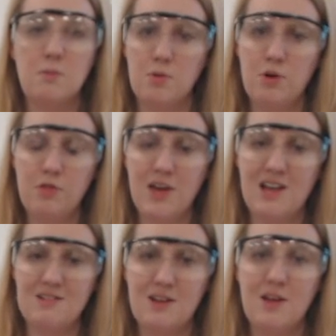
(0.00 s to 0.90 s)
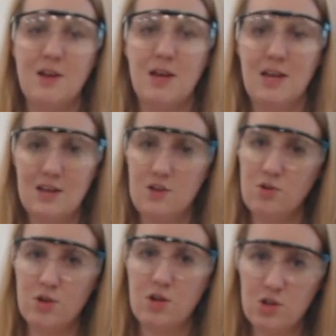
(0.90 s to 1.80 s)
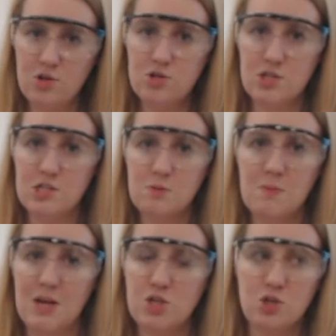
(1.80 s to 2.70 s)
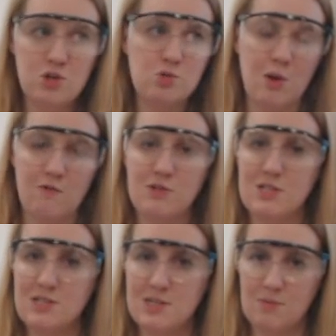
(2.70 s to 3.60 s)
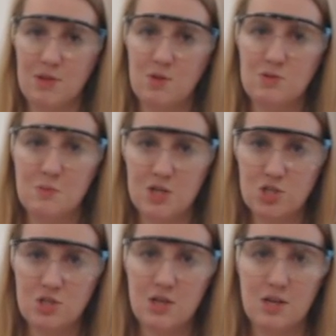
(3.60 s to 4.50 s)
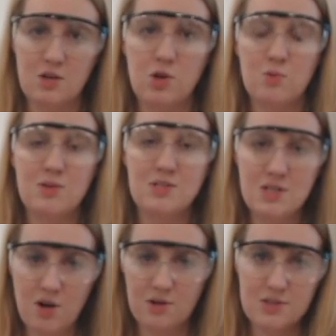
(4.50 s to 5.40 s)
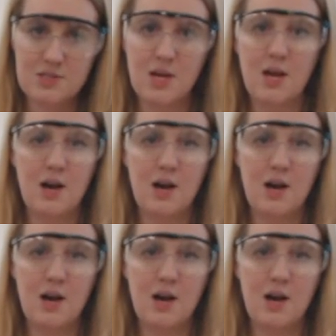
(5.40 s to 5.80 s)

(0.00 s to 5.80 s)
Put that in your conclusions, but make sure it's referencing something that was mentioned in your results.